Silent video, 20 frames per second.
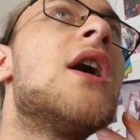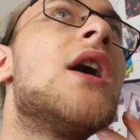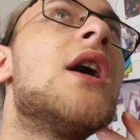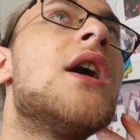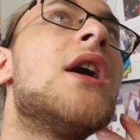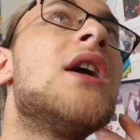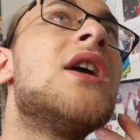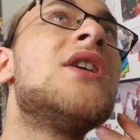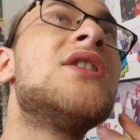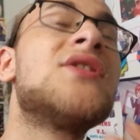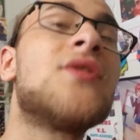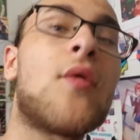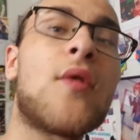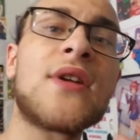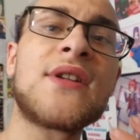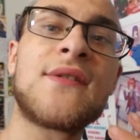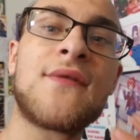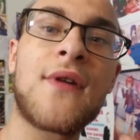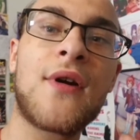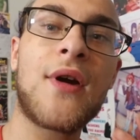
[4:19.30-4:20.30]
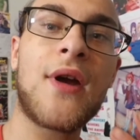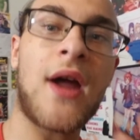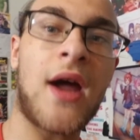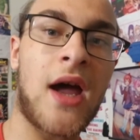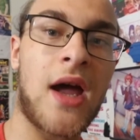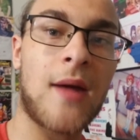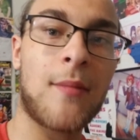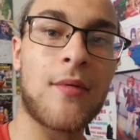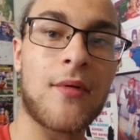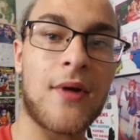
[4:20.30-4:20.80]
he's always very
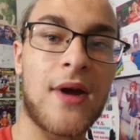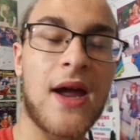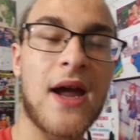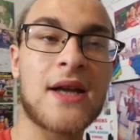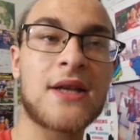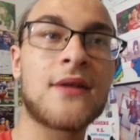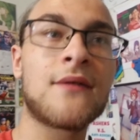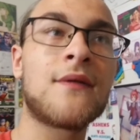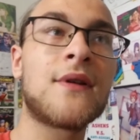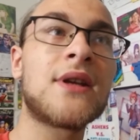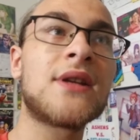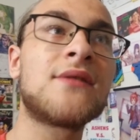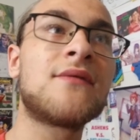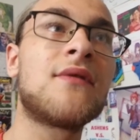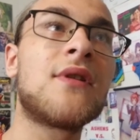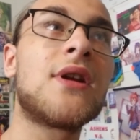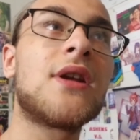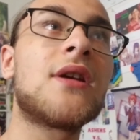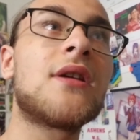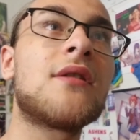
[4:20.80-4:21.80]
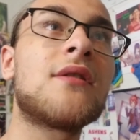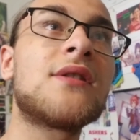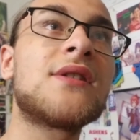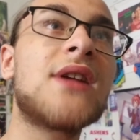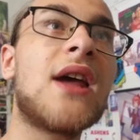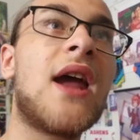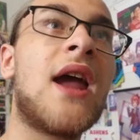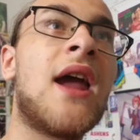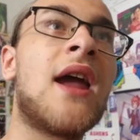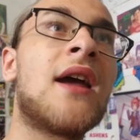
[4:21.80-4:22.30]
hyperactive in his videos,
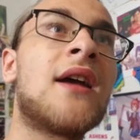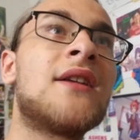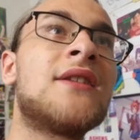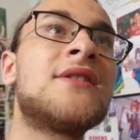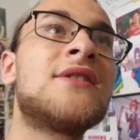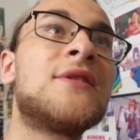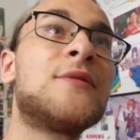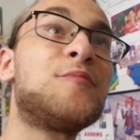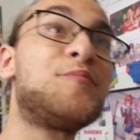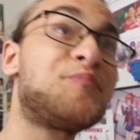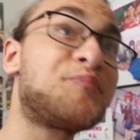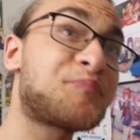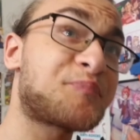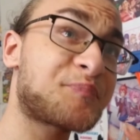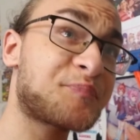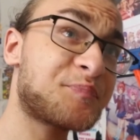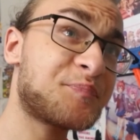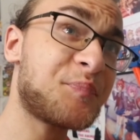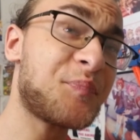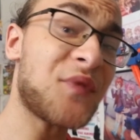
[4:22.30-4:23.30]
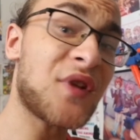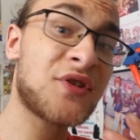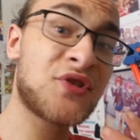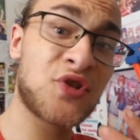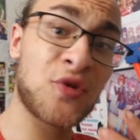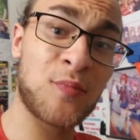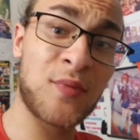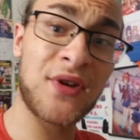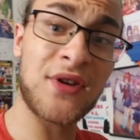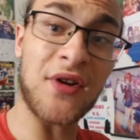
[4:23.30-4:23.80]
and
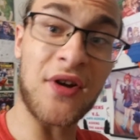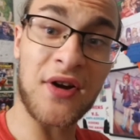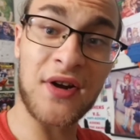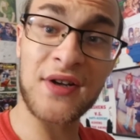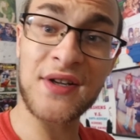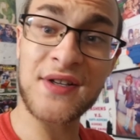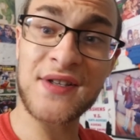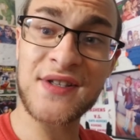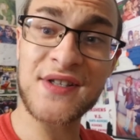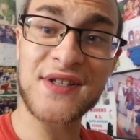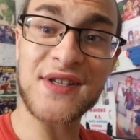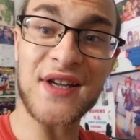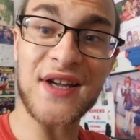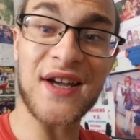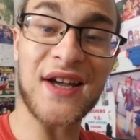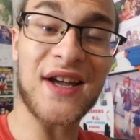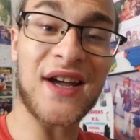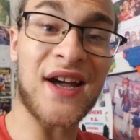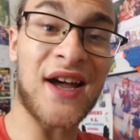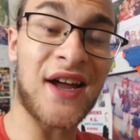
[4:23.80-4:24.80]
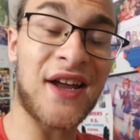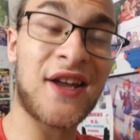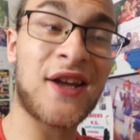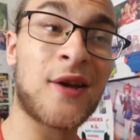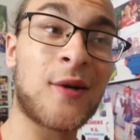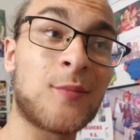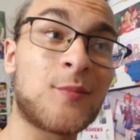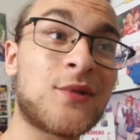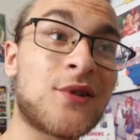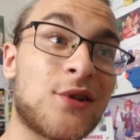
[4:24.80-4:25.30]
to be honest, I
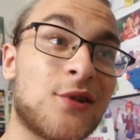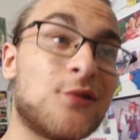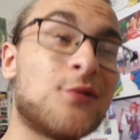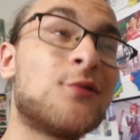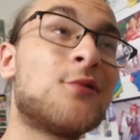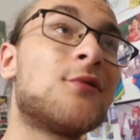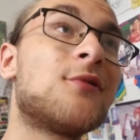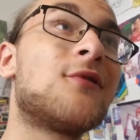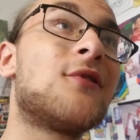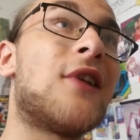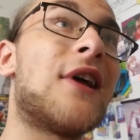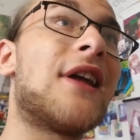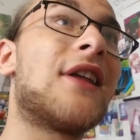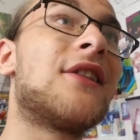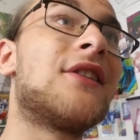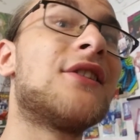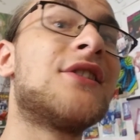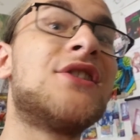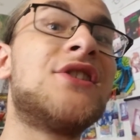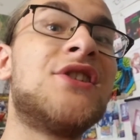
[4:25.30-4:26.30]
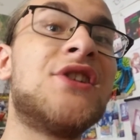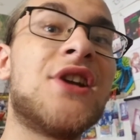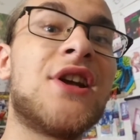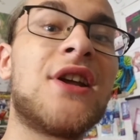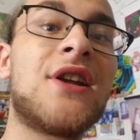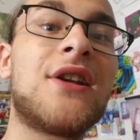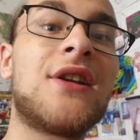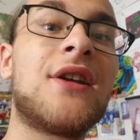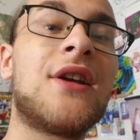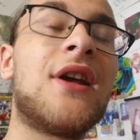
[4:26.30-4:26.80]
am too, like,
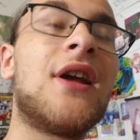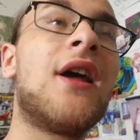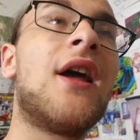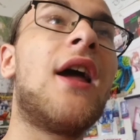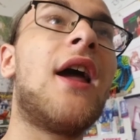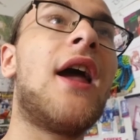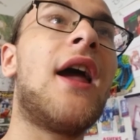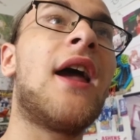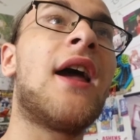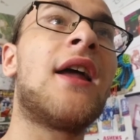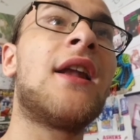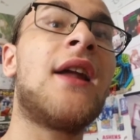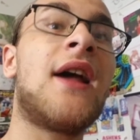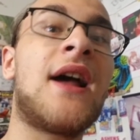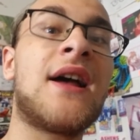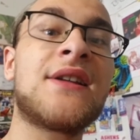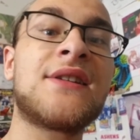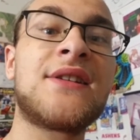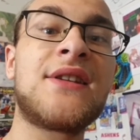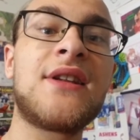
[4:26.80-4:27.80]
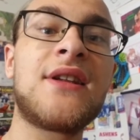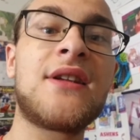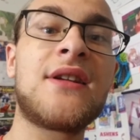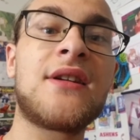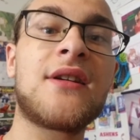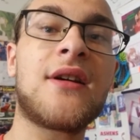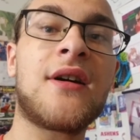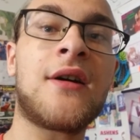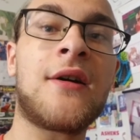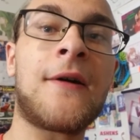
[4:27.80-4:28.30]
legit. And as
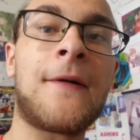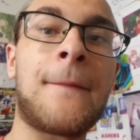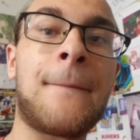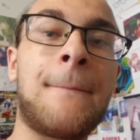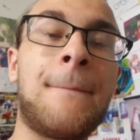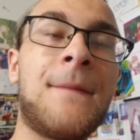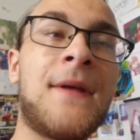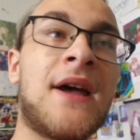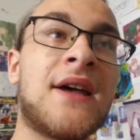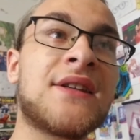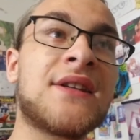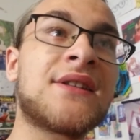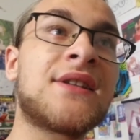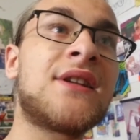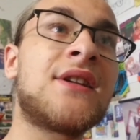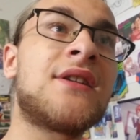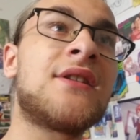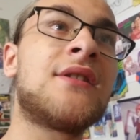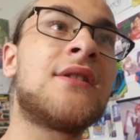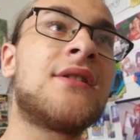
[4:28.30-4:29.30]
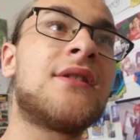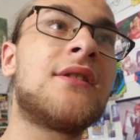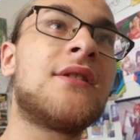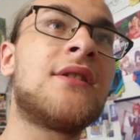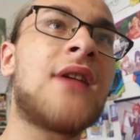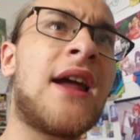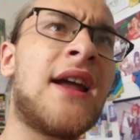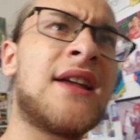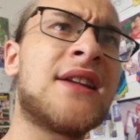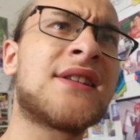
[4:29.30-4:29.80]
he,
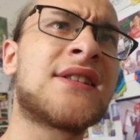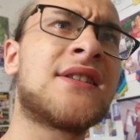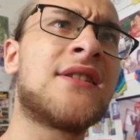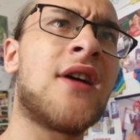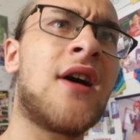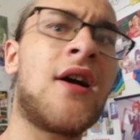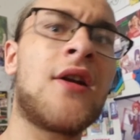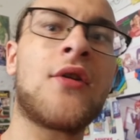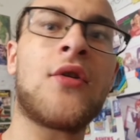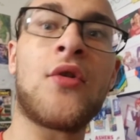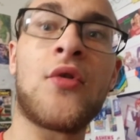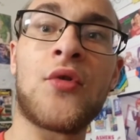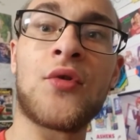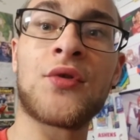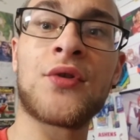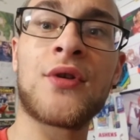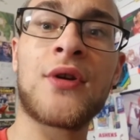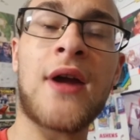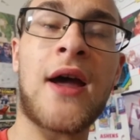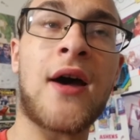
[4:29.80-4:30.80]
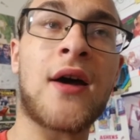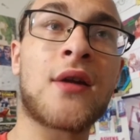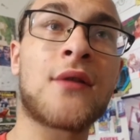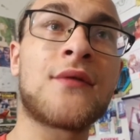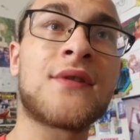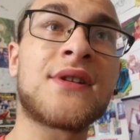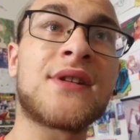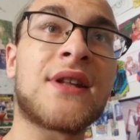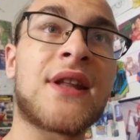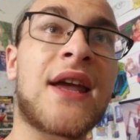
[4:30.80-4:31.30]
I guess, got older, out of
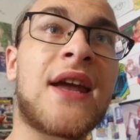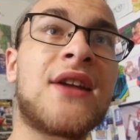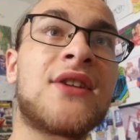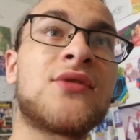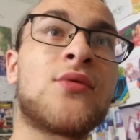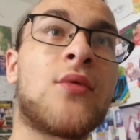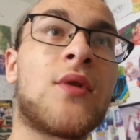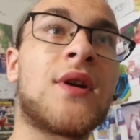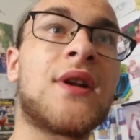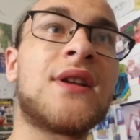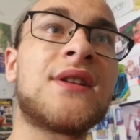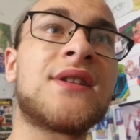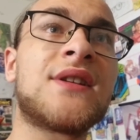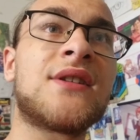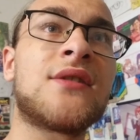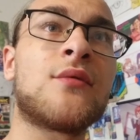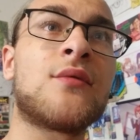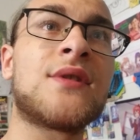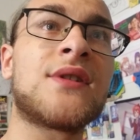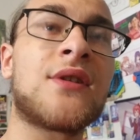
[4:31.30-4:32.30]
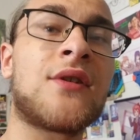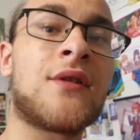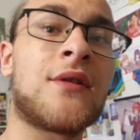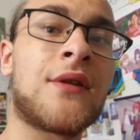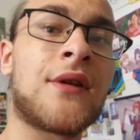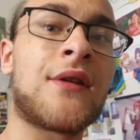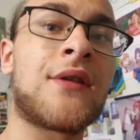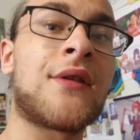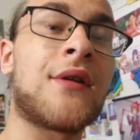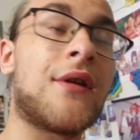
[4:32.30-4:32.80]
his late 20s into his
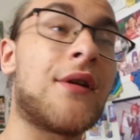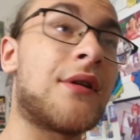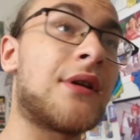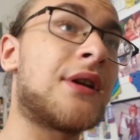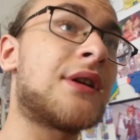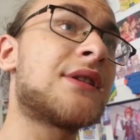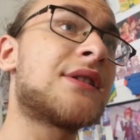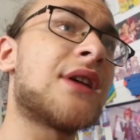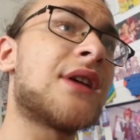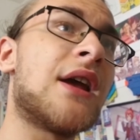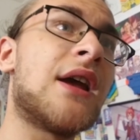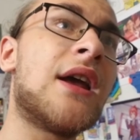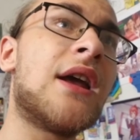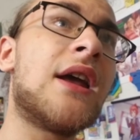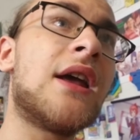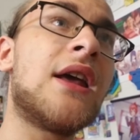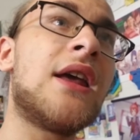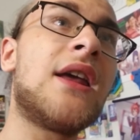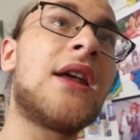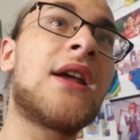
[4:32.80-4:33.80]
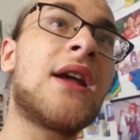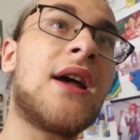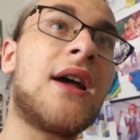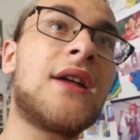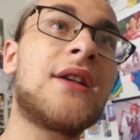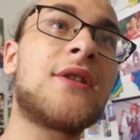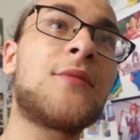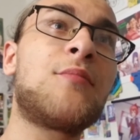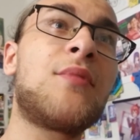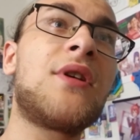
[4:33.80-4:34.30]
early 30s, he
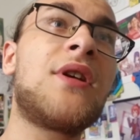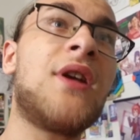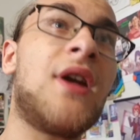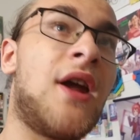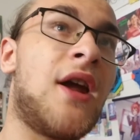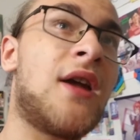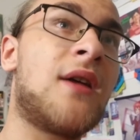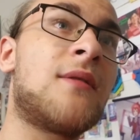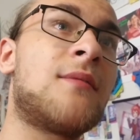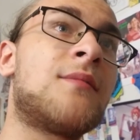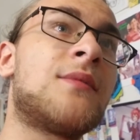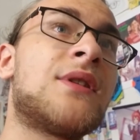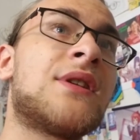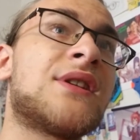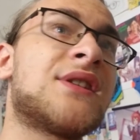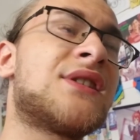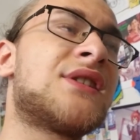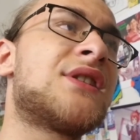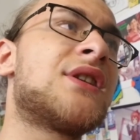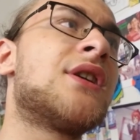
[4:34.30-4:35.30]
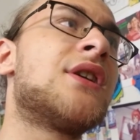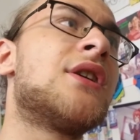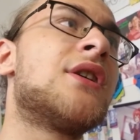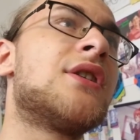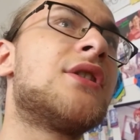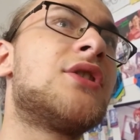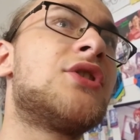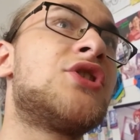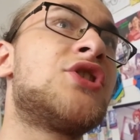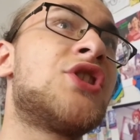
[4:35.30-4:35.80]
kind of became this
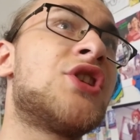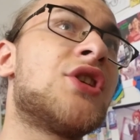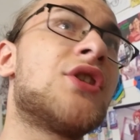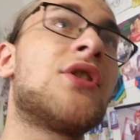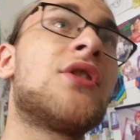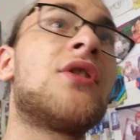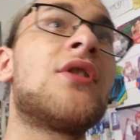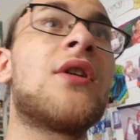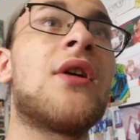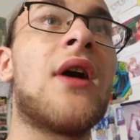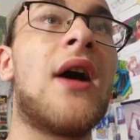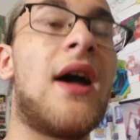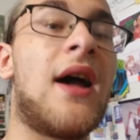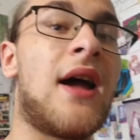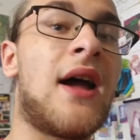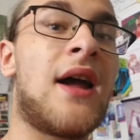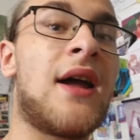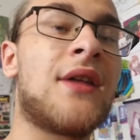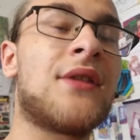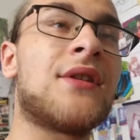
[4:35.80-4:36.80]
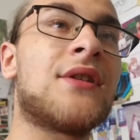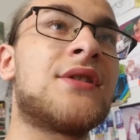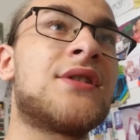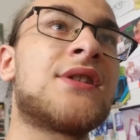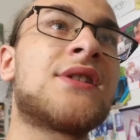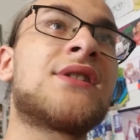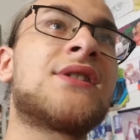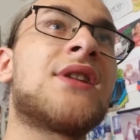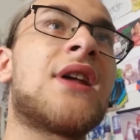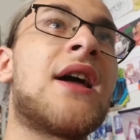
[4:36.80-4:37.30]
chill guy that
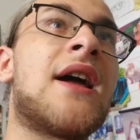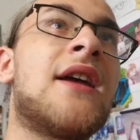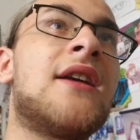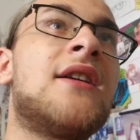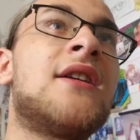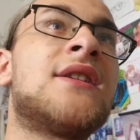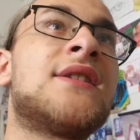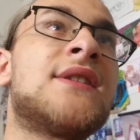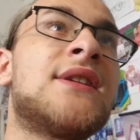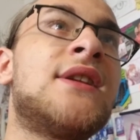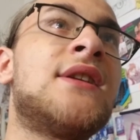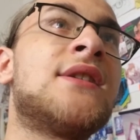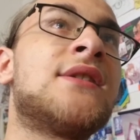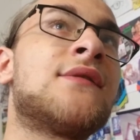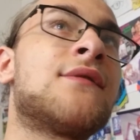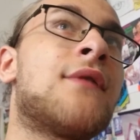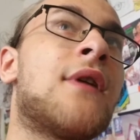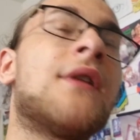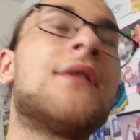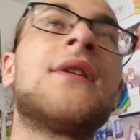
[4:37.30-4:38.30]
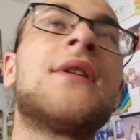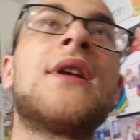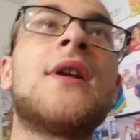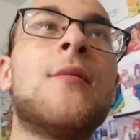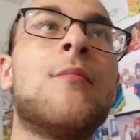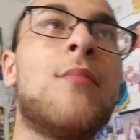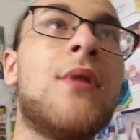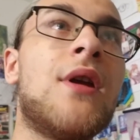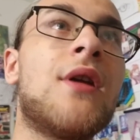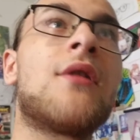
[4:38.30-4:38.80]
just, like, he's friendly to
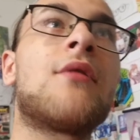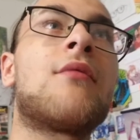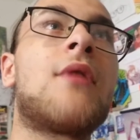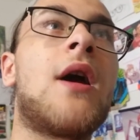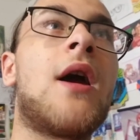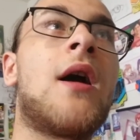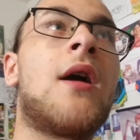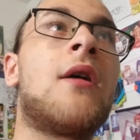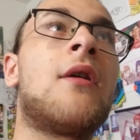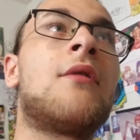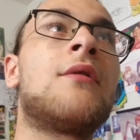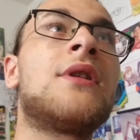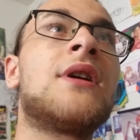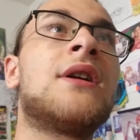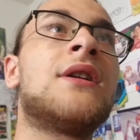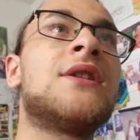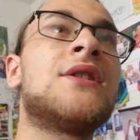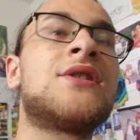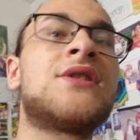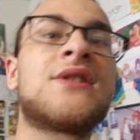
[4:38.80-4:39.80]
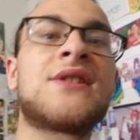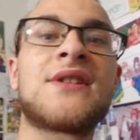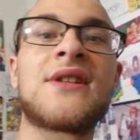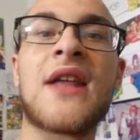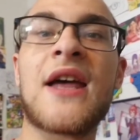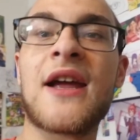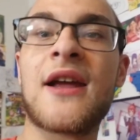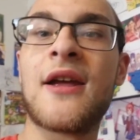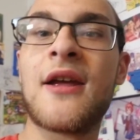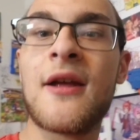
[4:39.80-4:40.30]
be around, and it's just,
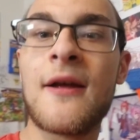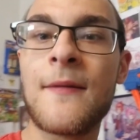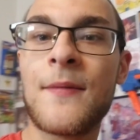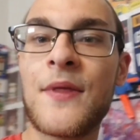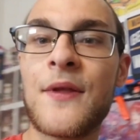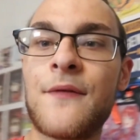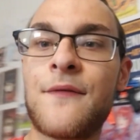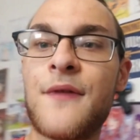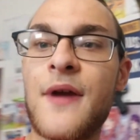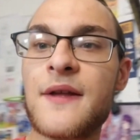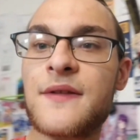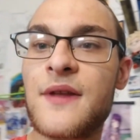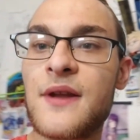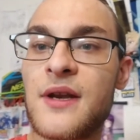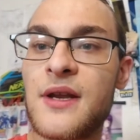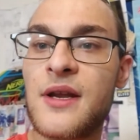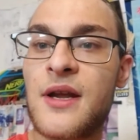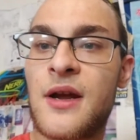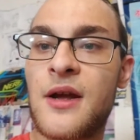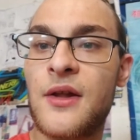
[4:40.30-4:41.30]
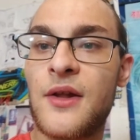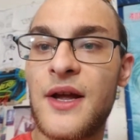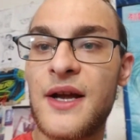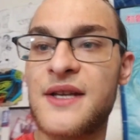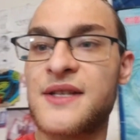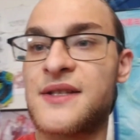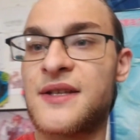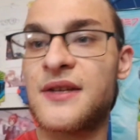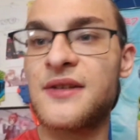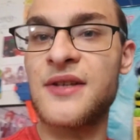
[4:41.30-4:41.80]
like, the fact that he
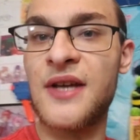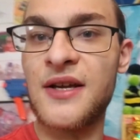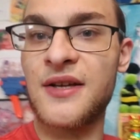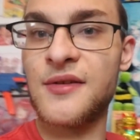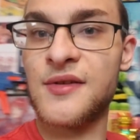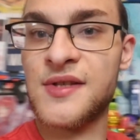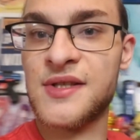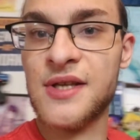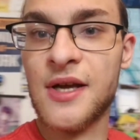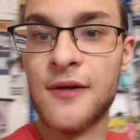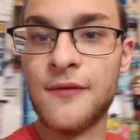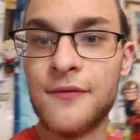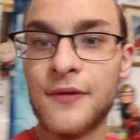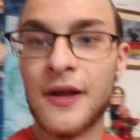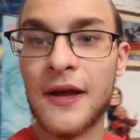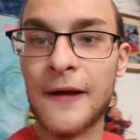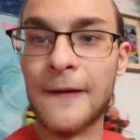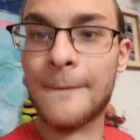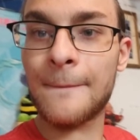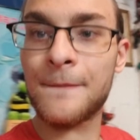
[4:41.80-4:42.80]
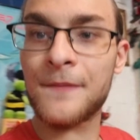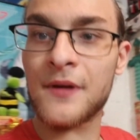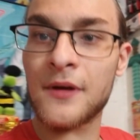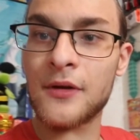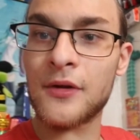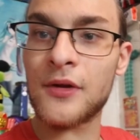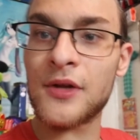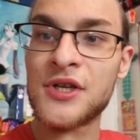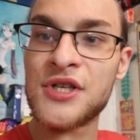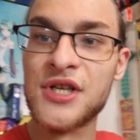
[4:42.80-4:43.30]
collects Nintendo stuff, like,
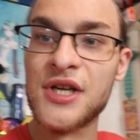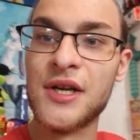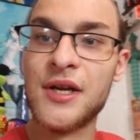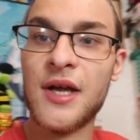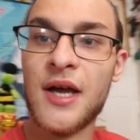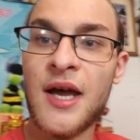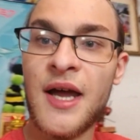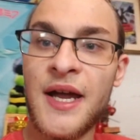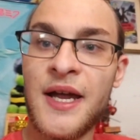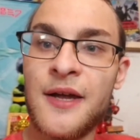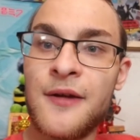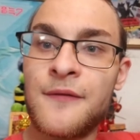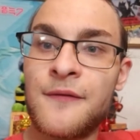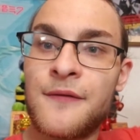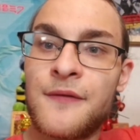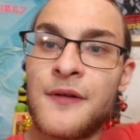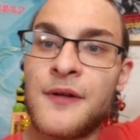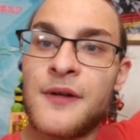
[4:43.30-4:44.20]
legit, I have